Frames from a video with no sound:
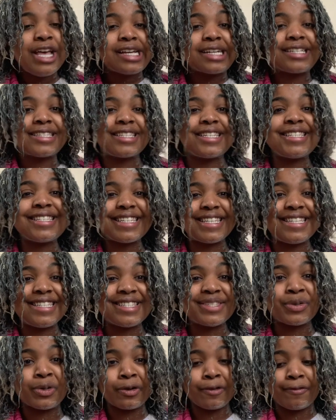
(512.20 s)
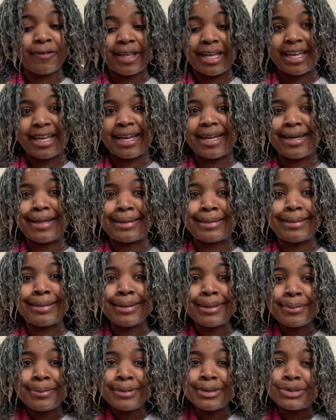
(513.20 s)
because this is sort of like a
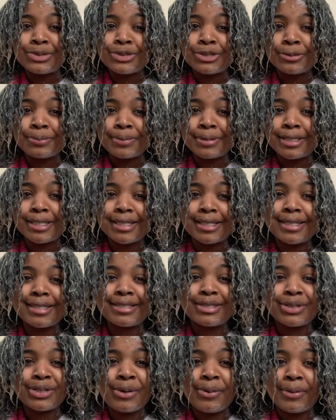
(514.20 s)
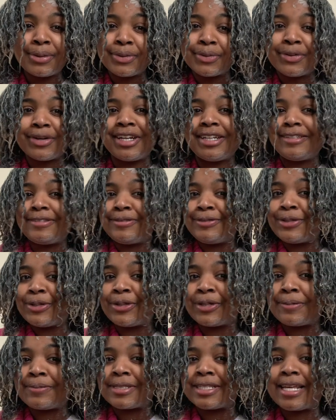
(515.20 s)
little bit of stripping going on, you
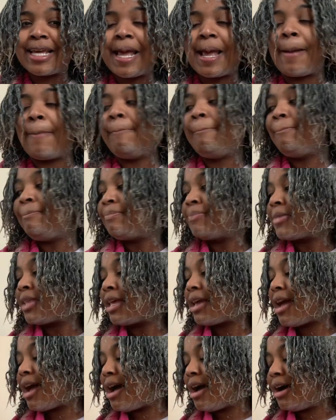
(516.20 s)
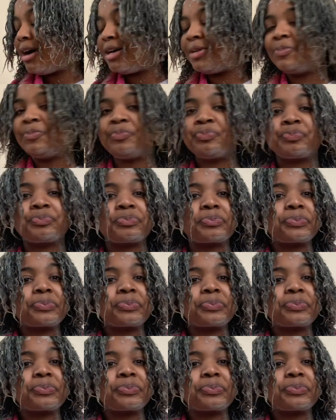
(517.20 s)
know what I'm saying?